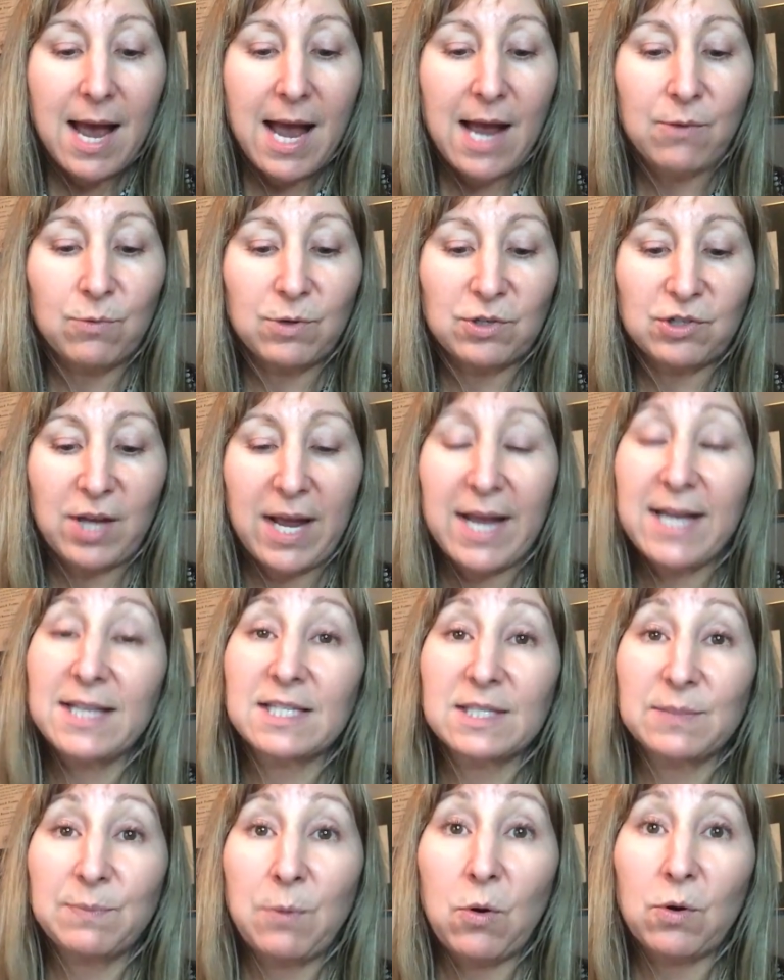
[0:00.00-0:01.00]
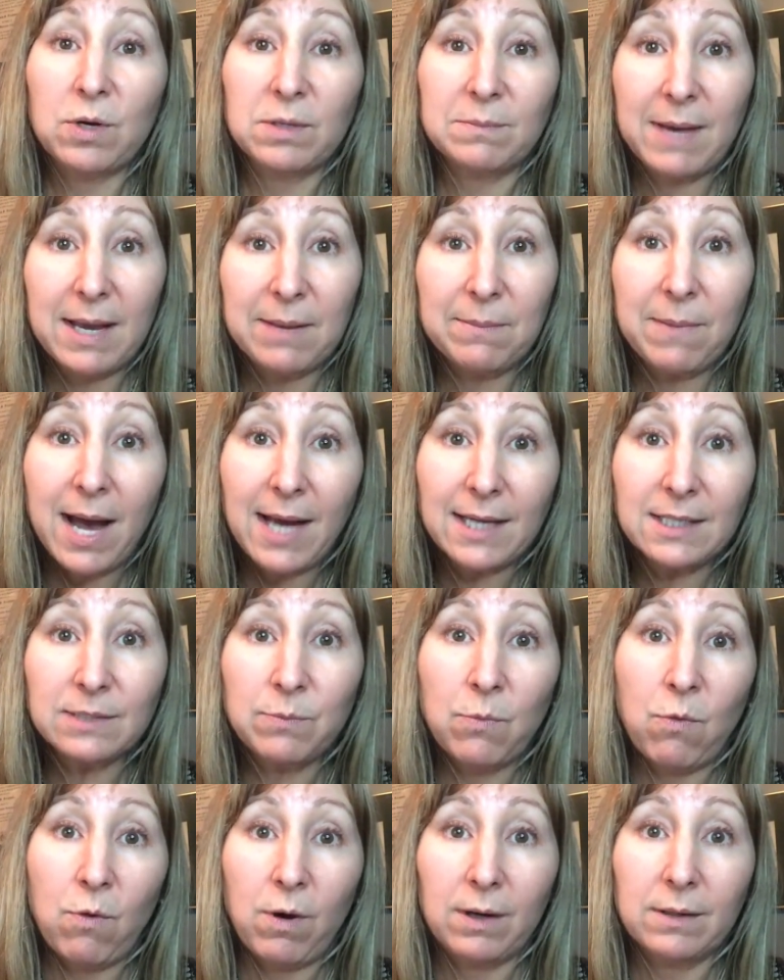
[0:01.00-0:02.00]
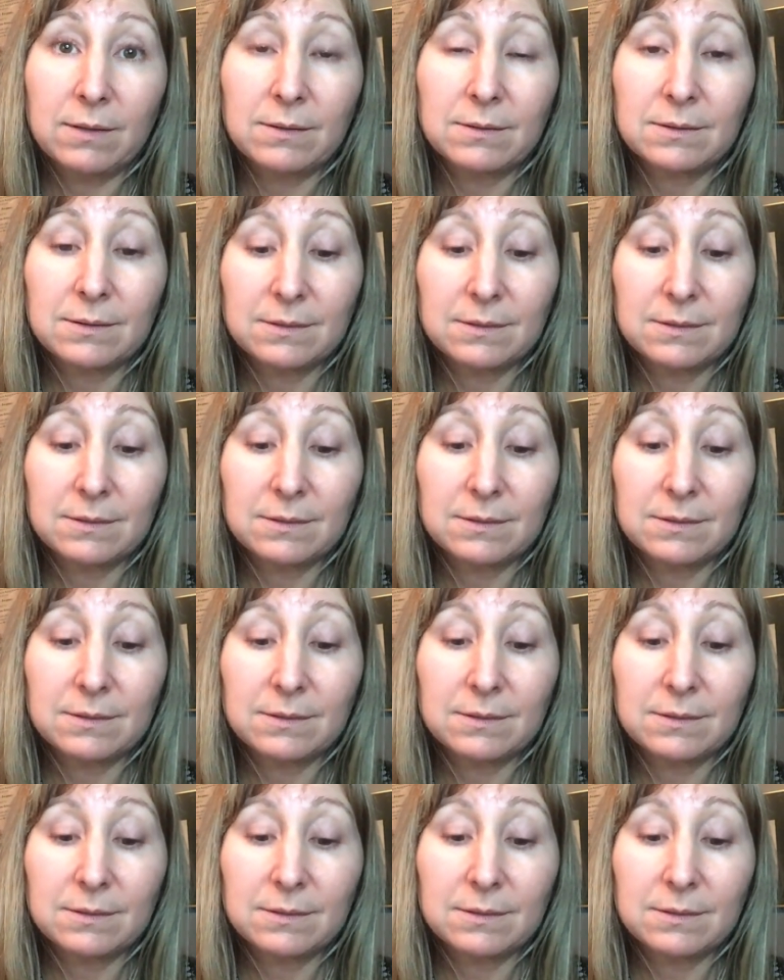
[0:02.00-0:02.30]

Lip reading: I wish I had spoken my mind more.